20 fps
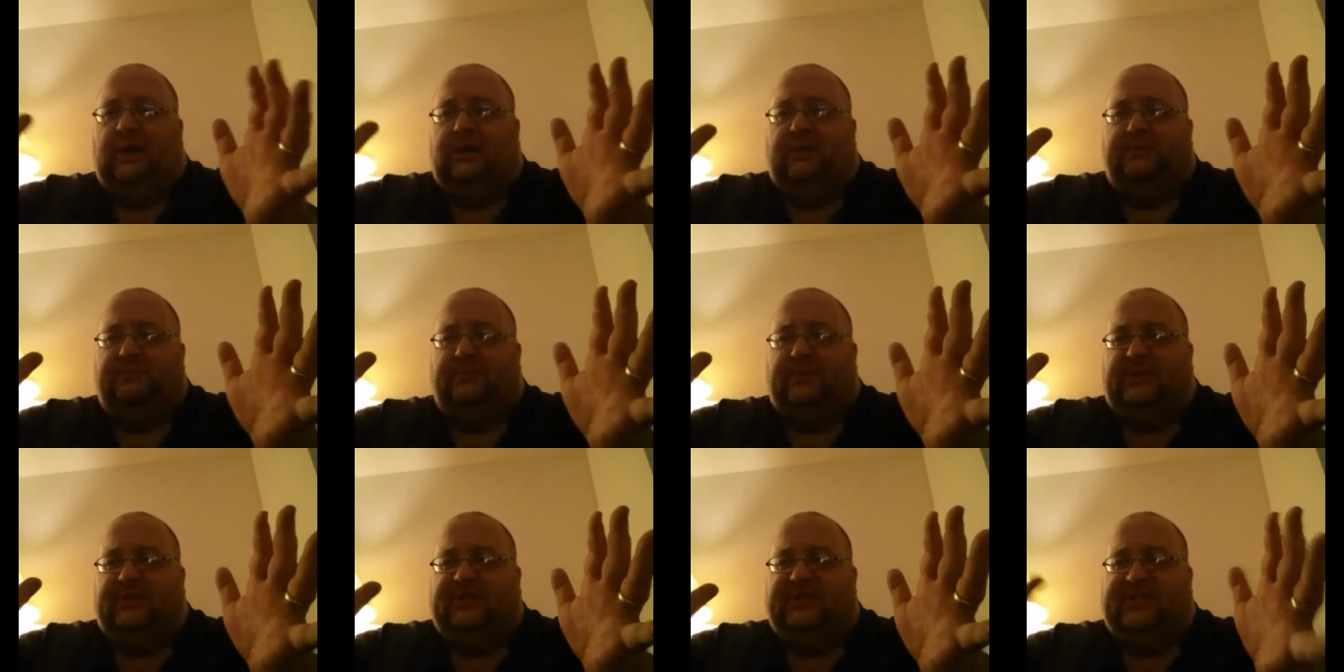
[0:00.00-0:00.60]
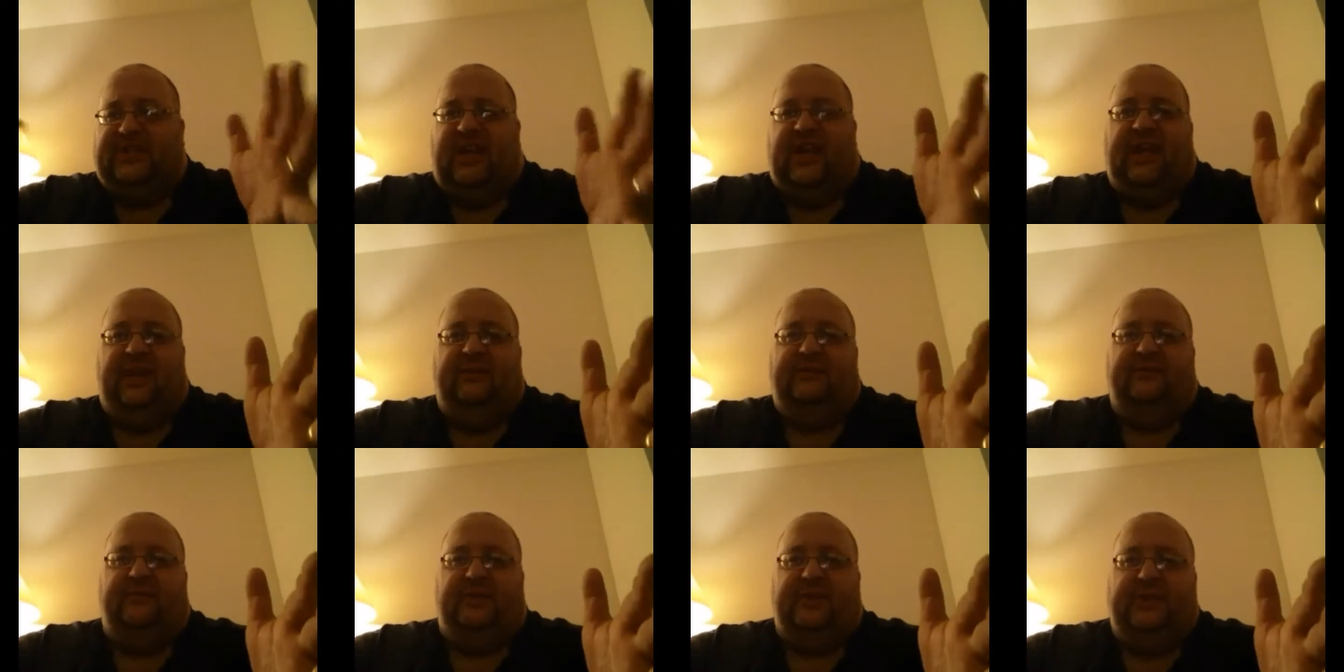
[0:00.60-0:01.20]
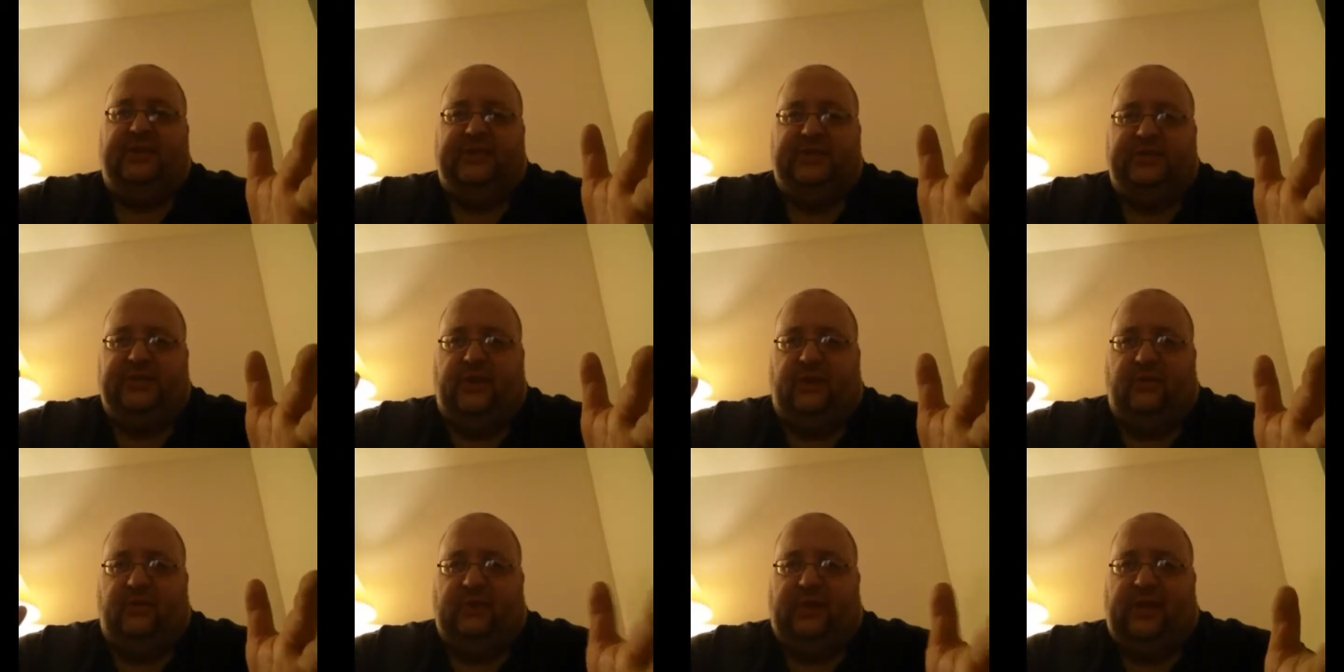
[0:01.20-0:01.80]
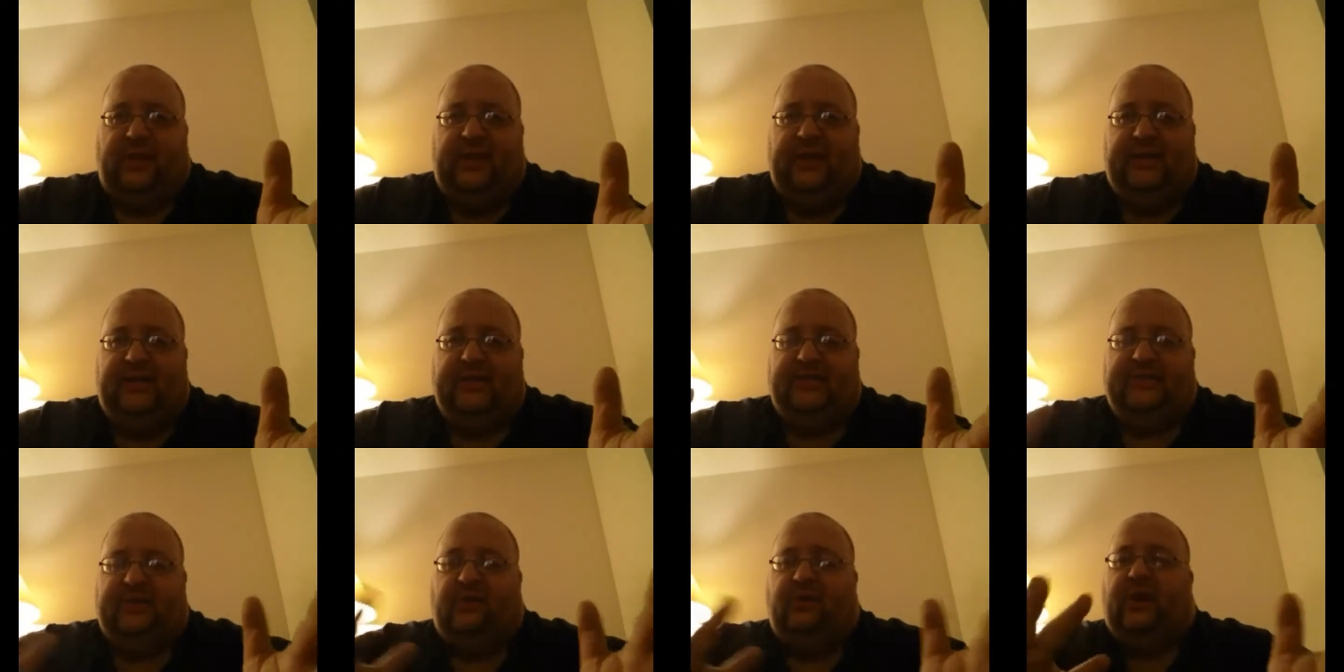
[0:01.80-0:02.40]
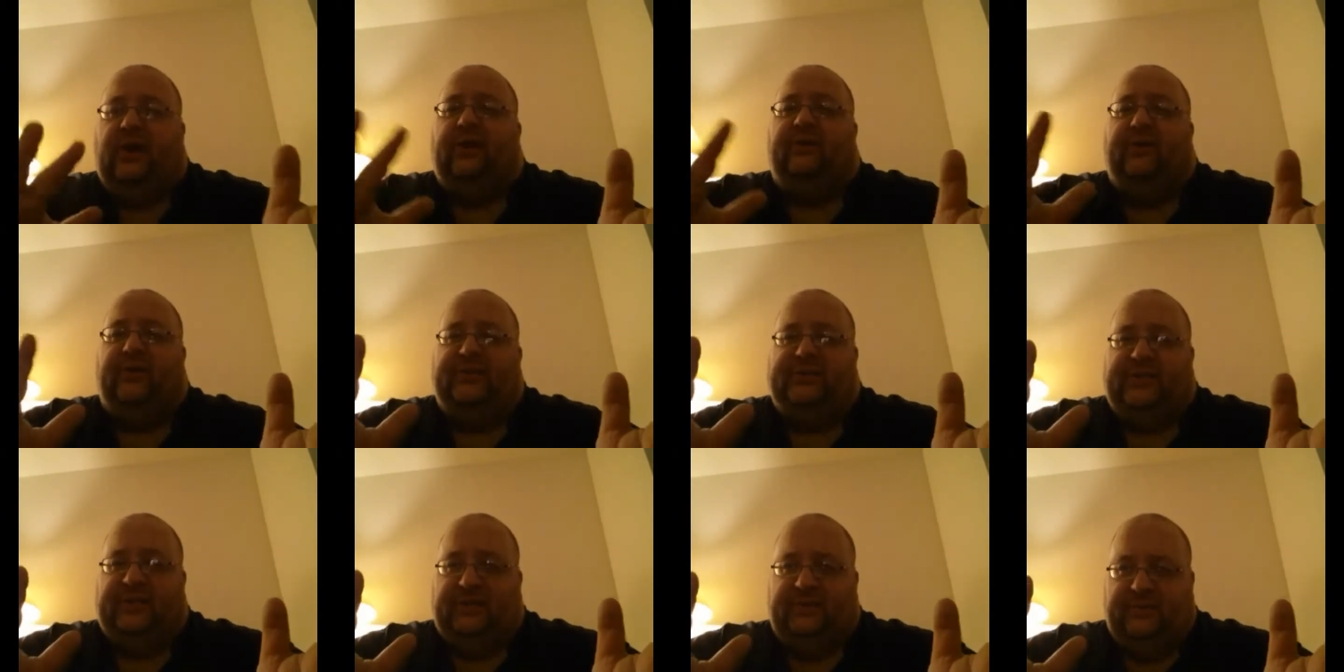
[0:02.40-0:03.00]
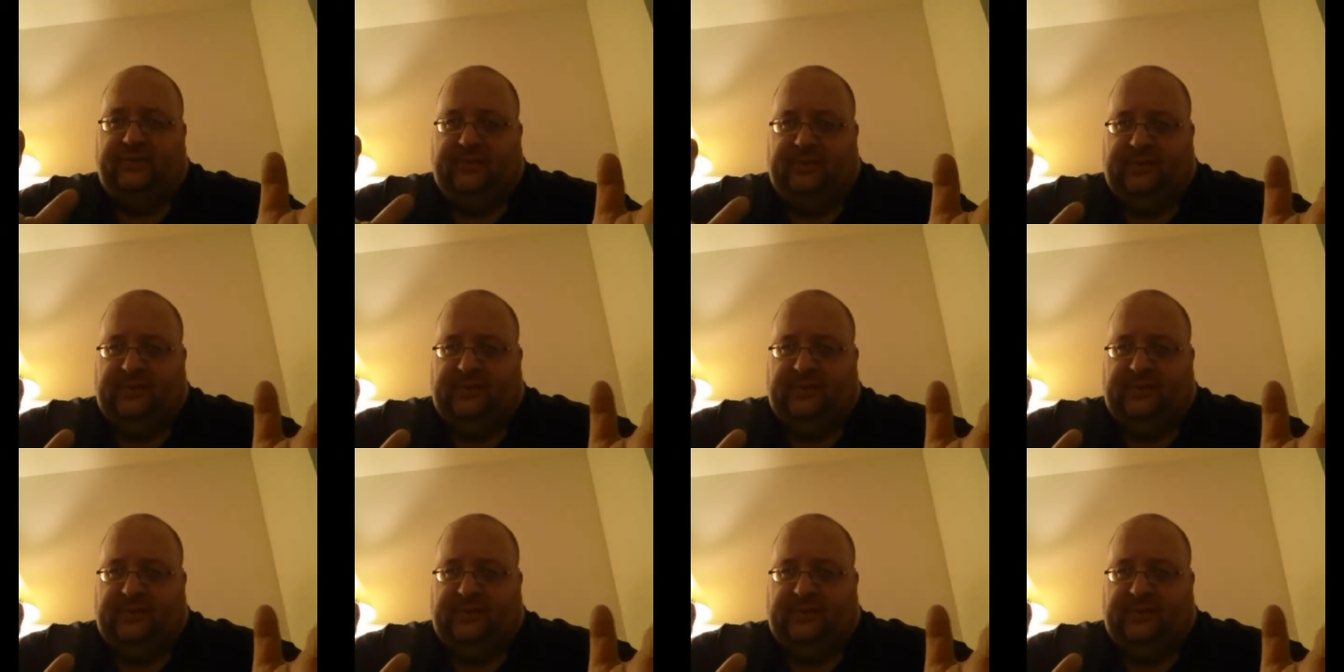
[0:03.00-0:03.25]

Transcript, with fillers: um, a design for his online. He does online racing,